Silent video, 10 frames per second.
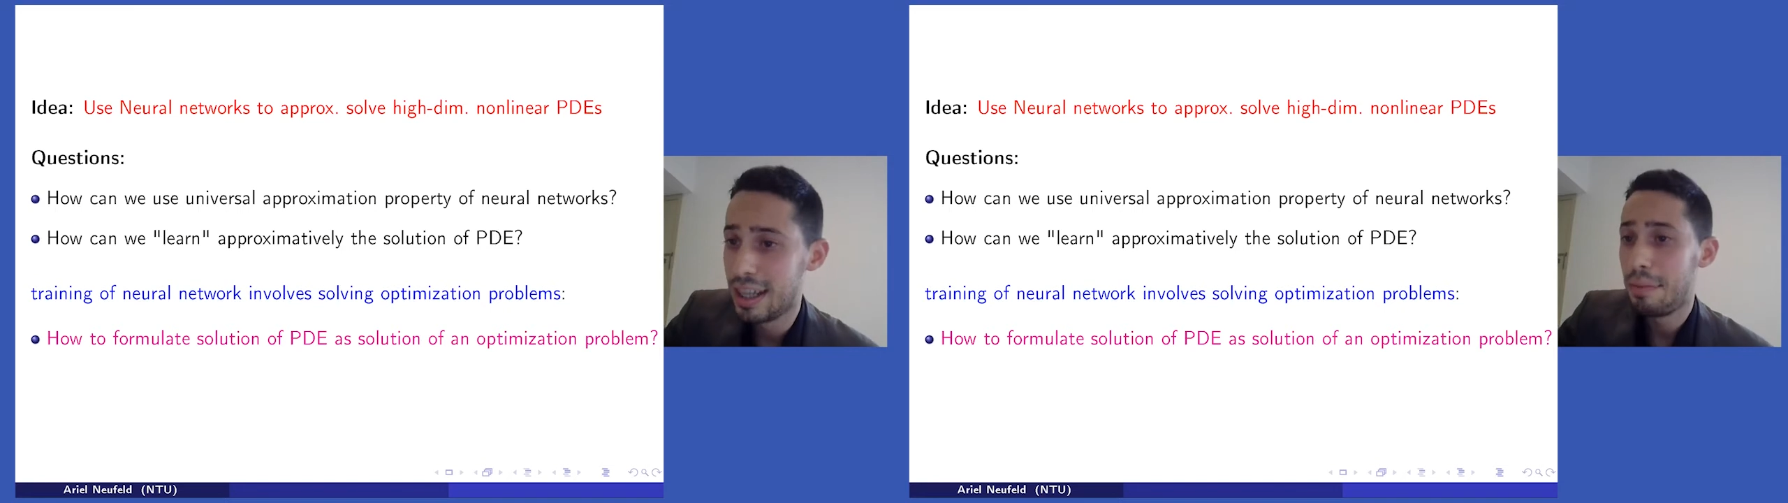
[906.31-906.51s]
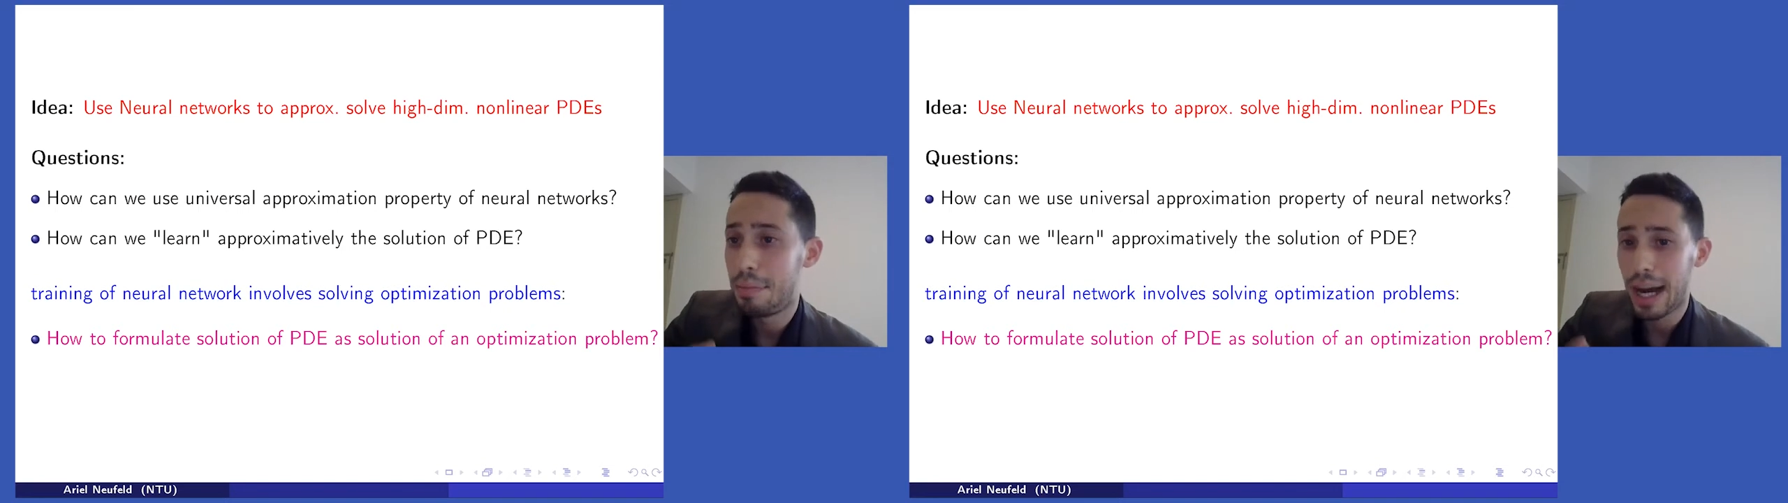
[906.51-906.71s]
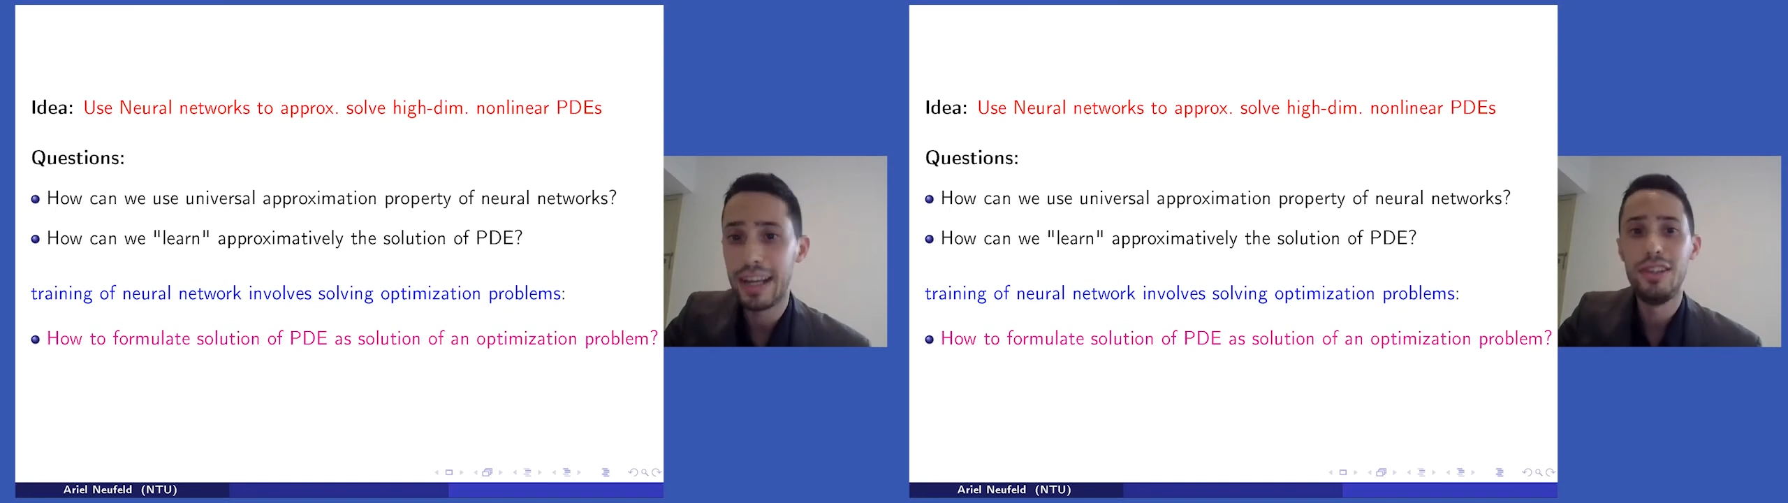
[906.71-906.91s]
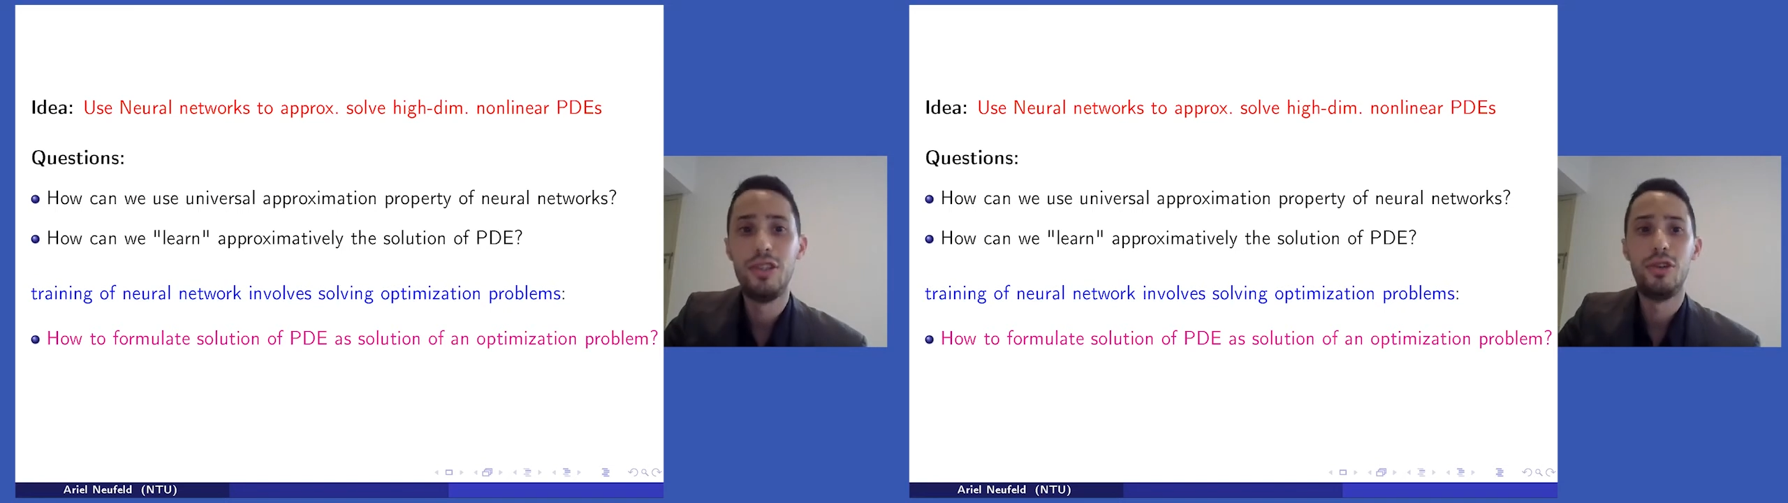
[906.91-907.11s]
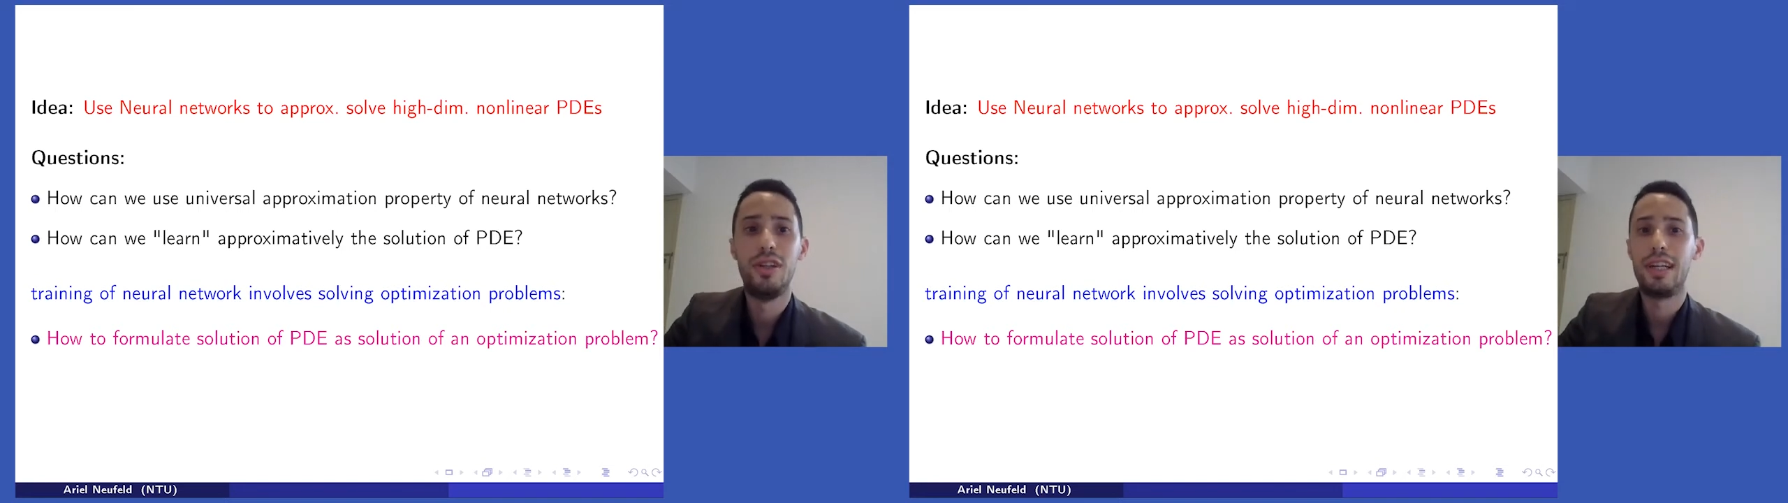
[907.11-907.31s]
by a
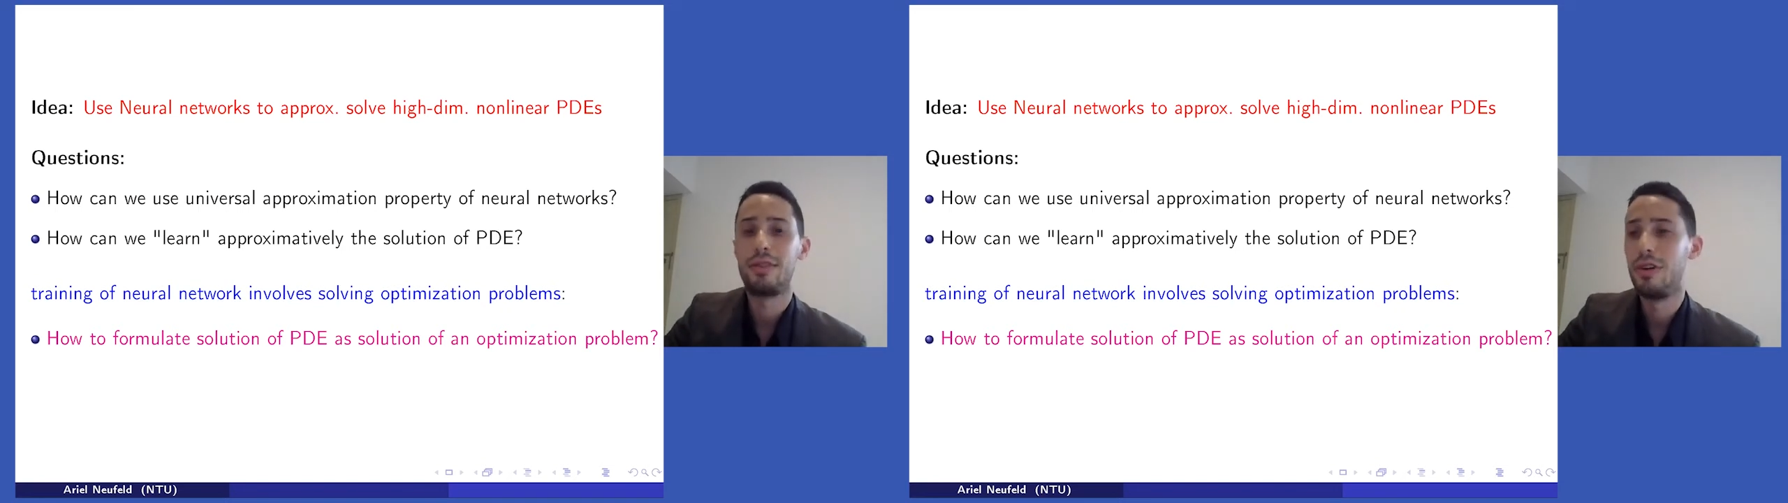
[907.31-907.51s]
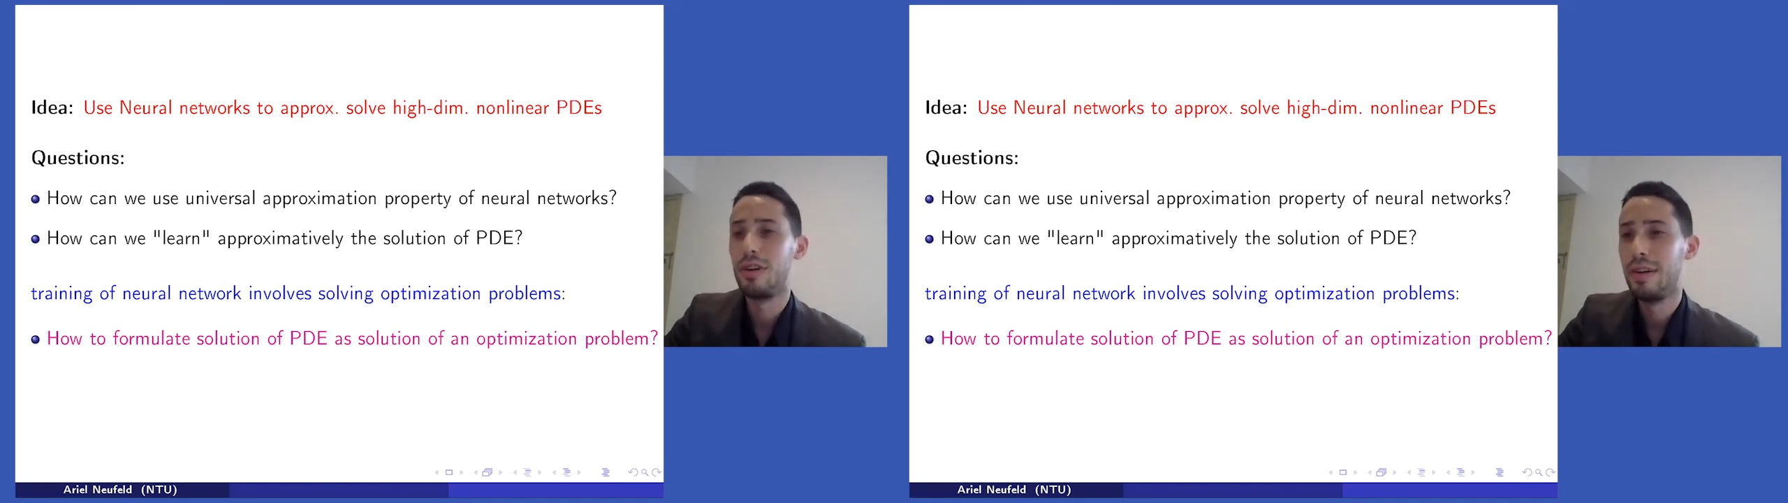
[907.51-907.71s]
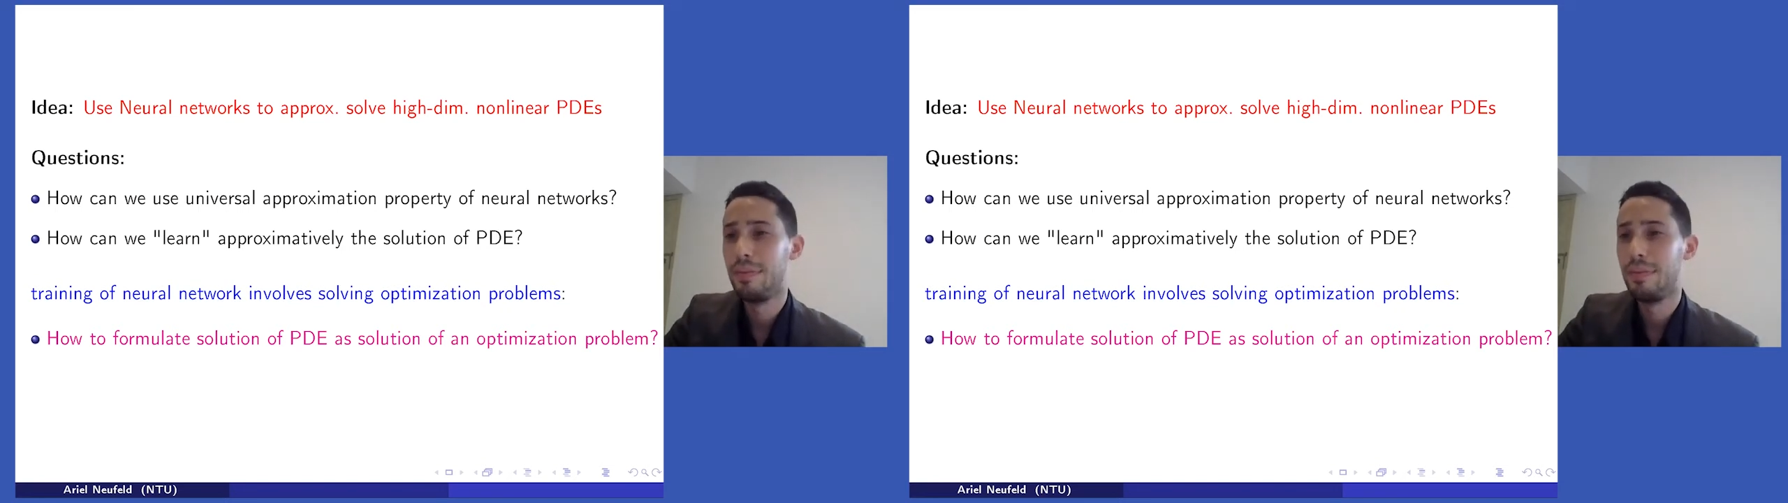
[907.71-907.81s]
neural network.